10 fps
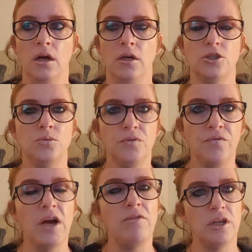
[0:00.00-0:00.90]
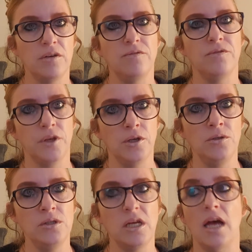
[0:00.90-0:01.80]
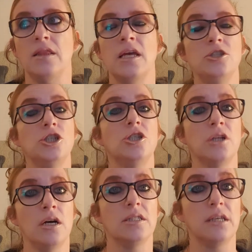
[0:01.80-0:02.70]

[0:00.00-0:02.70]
she was very confused. And then she starts